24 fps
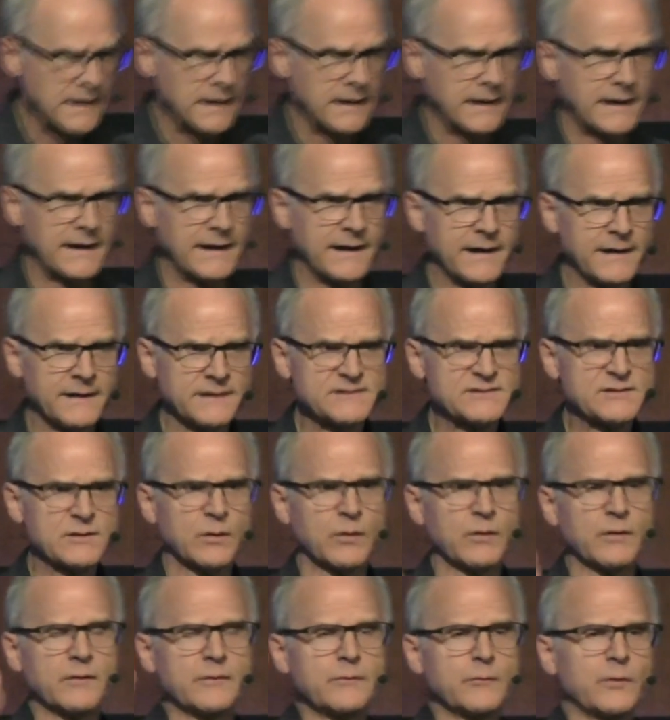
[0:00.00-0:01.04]

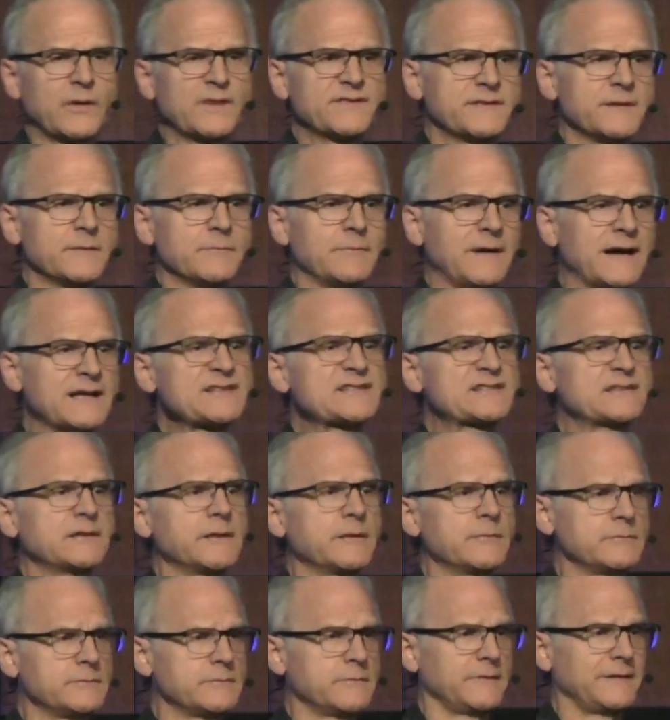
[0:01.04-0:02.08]
So with the
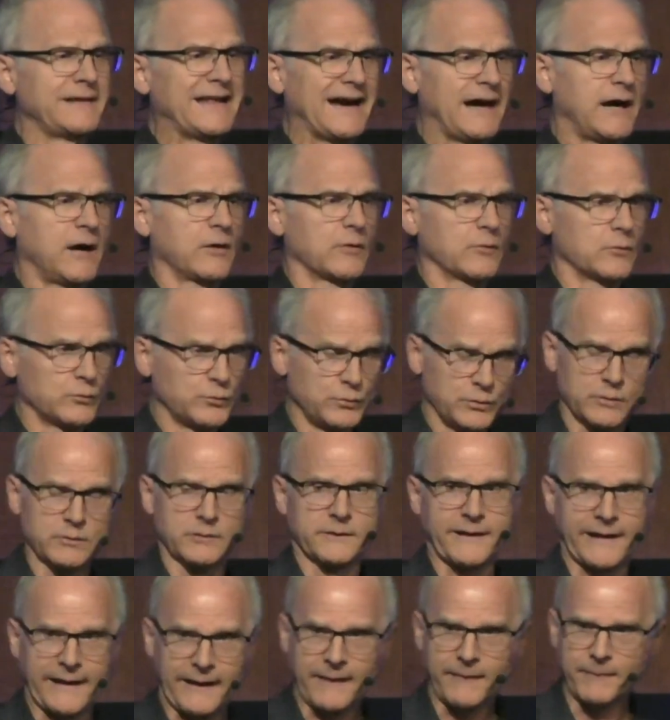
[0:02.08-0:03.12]
Muslim now
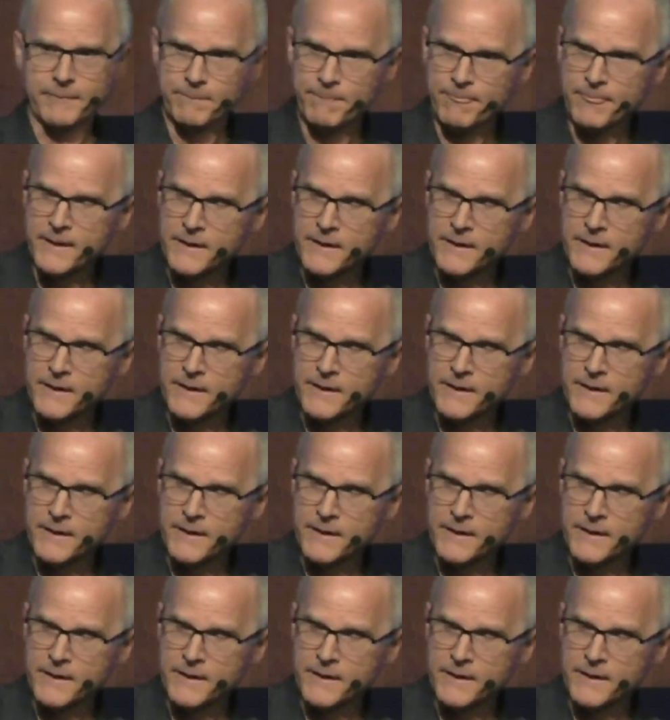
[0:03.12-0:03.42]
ruling,